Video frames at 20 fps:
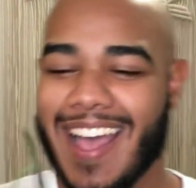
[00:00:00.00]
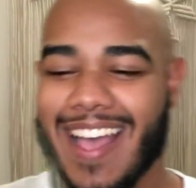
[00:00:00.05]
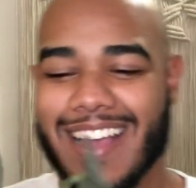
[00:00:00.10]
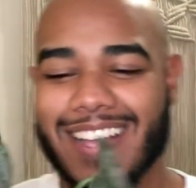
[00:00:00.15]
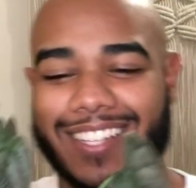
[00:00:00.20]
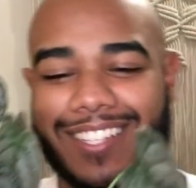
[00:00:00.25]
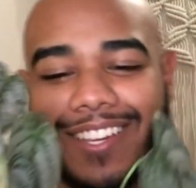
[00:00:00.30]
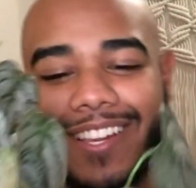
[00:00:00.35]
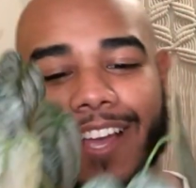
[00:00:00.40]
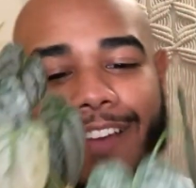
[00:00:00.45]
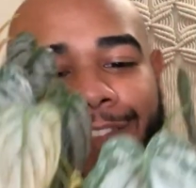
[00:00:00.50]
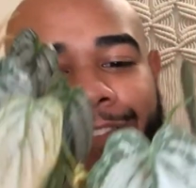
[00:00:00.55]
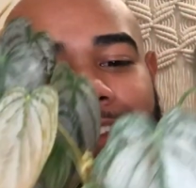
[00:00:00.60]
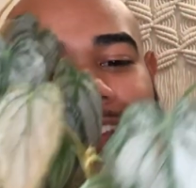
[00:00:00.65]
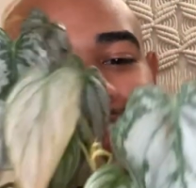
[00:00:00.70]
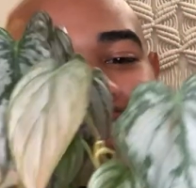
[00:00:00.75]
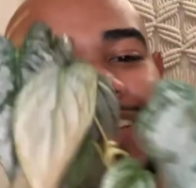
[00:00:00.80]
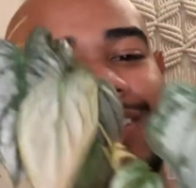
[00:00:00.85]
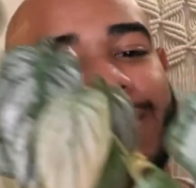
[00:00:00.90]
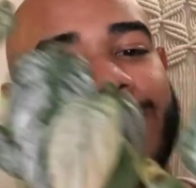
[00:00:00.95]
So yeah,
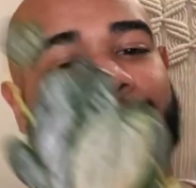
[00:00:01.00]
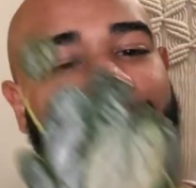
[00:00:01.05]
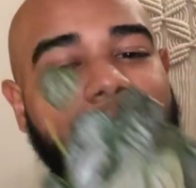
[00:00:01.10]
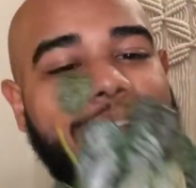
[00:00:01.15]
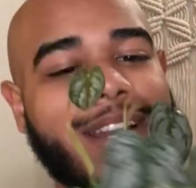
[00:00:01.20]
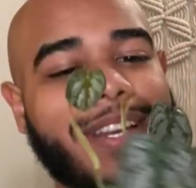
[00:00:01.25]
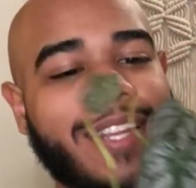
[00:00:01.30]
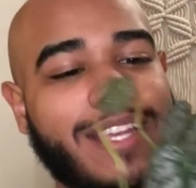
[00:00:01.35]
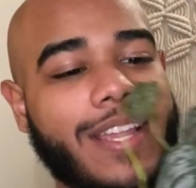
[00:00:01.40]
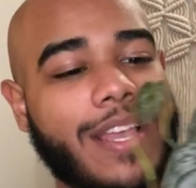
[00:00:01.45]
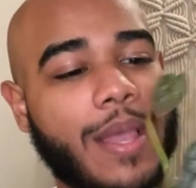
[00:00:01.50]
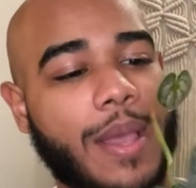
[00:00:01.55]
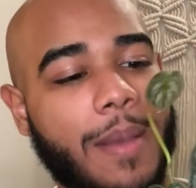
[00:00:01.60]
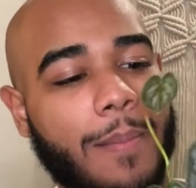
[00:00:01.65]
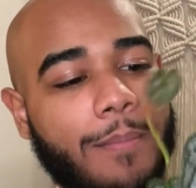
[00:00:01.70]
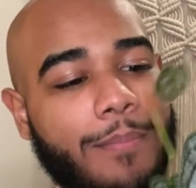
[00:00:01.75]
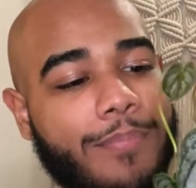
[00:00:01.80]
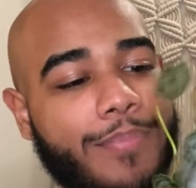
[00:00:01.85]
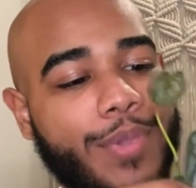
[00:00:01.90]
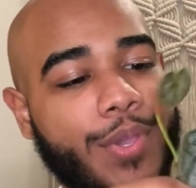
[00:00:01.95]
Philodendron Brandi,
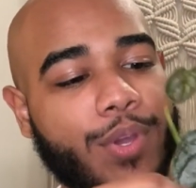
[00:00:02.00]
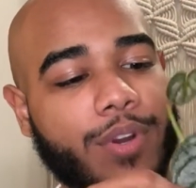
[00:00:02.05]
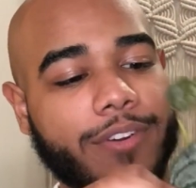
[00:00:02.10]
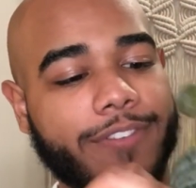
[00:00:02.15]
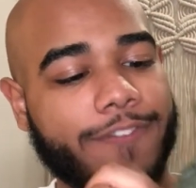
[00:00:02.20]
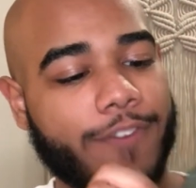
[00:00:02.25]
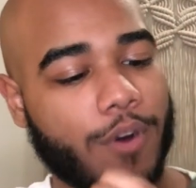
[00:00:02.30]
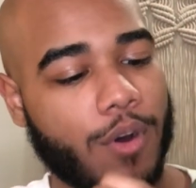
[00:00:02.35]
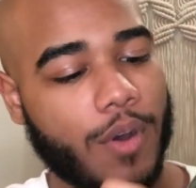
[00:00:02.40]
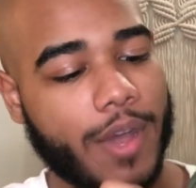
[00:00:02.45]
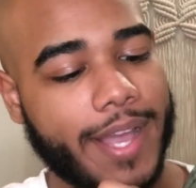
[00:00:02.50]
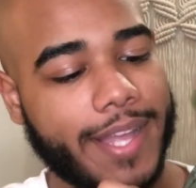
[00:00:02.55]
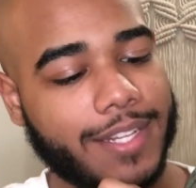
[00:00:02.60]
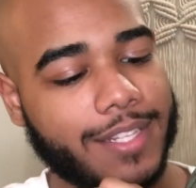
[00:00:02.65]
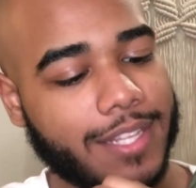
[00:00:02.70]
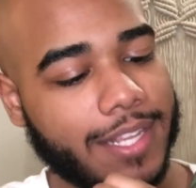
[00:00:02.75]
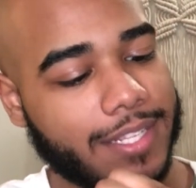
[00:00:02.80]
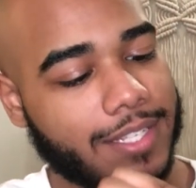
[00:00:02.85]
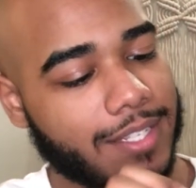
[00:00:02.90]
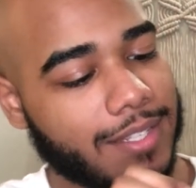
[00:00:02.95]
beautiful.
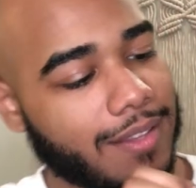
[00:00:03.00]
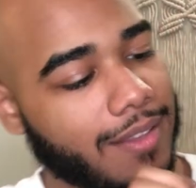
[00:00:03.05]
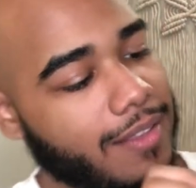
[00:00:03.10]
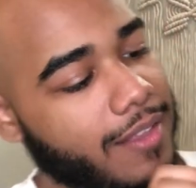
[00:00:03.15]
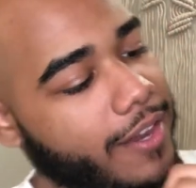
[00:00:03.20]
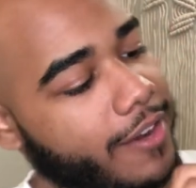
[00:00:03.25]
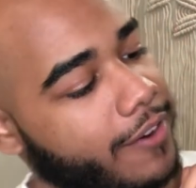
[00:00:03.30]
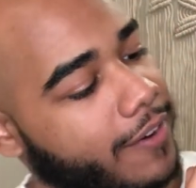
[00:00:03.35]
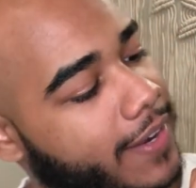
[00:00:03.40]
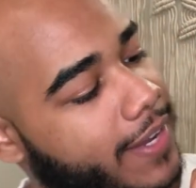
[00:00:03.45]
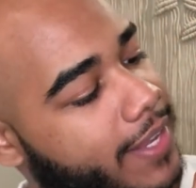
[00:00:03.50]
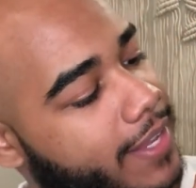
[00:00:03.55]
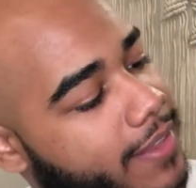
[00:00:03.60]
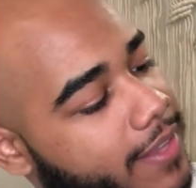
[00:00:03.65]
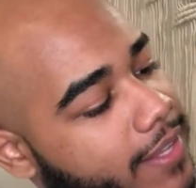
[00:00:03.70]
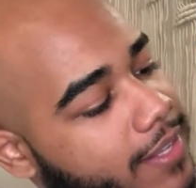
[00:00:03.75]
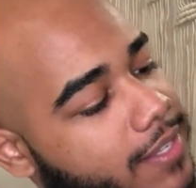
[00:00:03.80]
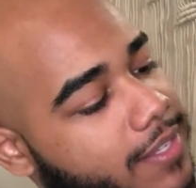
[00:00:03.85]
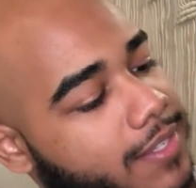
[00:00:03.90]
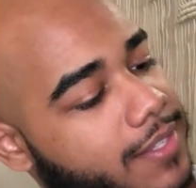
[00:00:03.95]
It's literally
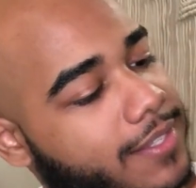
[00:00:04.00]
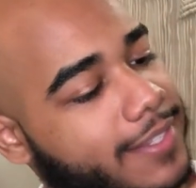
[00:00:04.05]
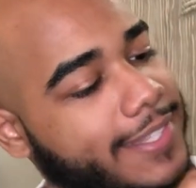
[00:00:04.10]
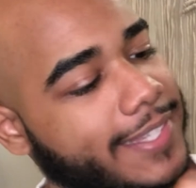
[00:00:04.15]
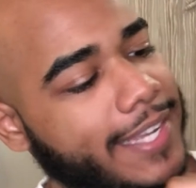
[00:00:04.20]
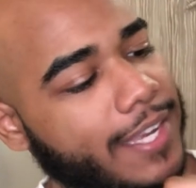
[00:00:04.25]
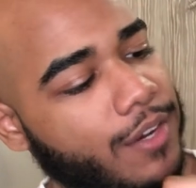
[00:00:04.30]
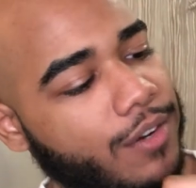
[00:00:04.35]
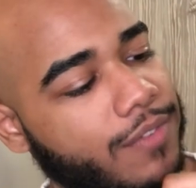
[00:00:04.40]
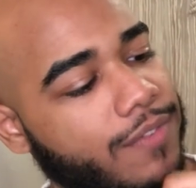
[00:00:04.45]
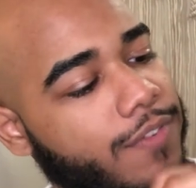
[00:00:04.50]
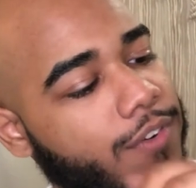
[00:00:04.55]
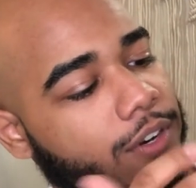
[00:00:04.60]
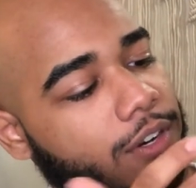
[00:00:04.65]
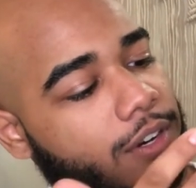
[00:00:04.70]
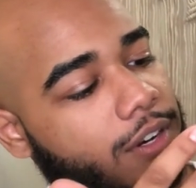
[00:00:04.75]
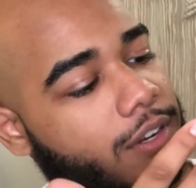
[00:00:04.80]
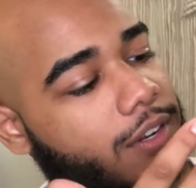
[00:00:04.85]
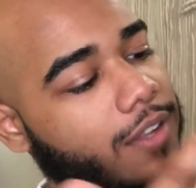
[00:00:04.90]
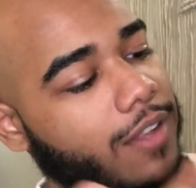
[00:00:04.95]
this
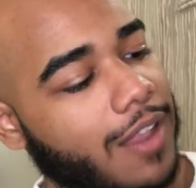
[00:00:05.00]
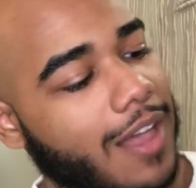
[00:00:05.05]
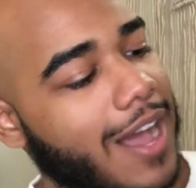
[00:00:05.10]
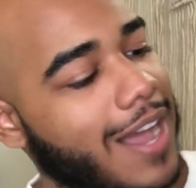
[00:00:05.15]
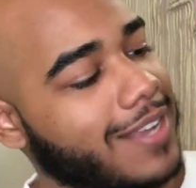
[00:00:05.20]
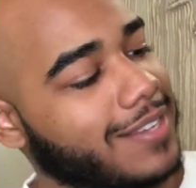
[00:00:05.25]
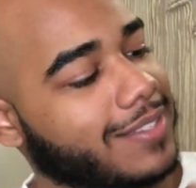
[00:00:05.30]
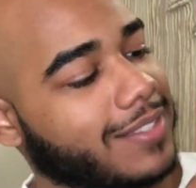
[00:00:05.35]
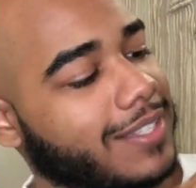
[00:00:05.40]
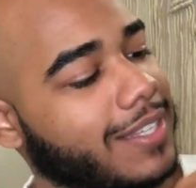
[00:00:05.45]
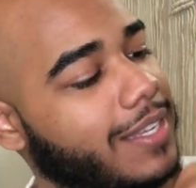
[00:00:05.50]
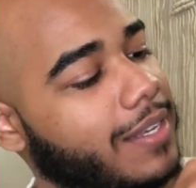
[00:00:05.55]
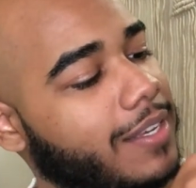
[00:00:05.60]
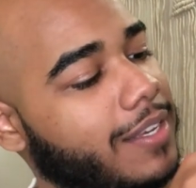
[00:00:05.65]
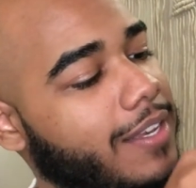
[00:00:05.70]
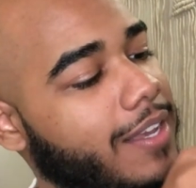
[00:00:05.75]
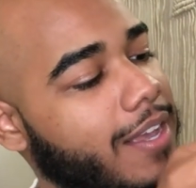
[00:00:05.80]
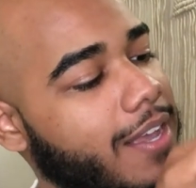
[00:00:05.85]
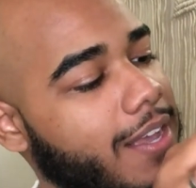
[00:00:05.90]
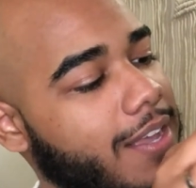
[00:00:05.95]
silver,
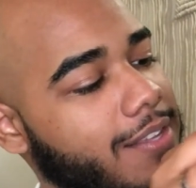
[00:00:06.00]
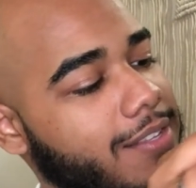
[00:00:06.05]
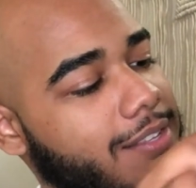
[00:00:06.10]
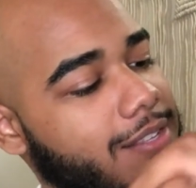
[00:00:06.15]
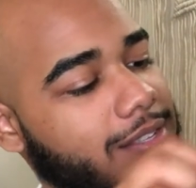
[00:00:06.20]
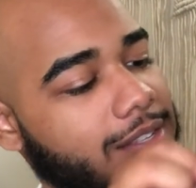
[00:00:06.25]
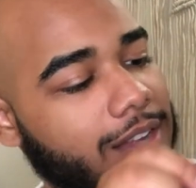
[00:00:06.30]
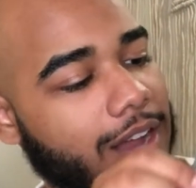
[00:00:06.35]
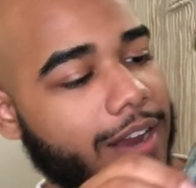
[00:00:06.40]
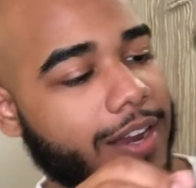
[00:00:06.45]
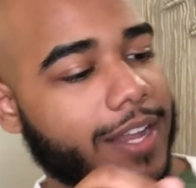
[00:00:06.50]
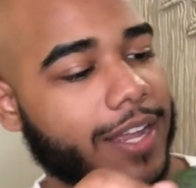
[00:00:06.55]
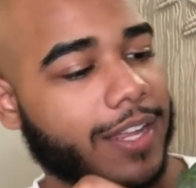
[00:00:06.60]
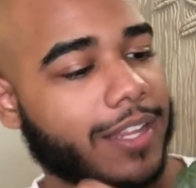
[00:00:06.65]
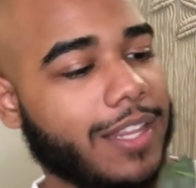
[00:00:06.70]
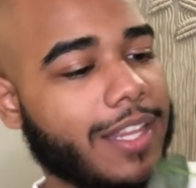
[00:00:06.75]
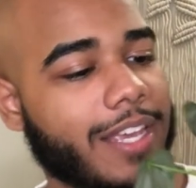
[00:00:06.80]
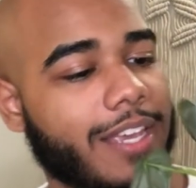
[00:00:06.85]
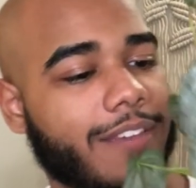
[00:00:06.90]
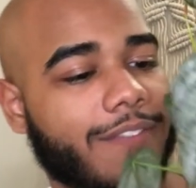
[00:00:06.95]
glossy,
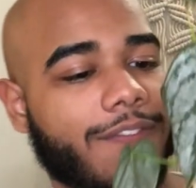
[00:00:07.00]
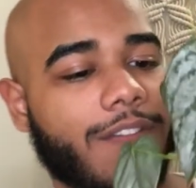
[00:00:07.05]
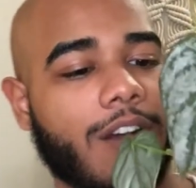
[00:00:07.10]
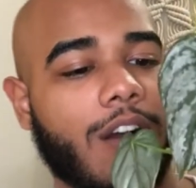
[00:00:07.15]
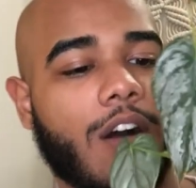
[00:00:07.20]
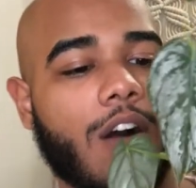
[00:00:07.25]
stunning leaf.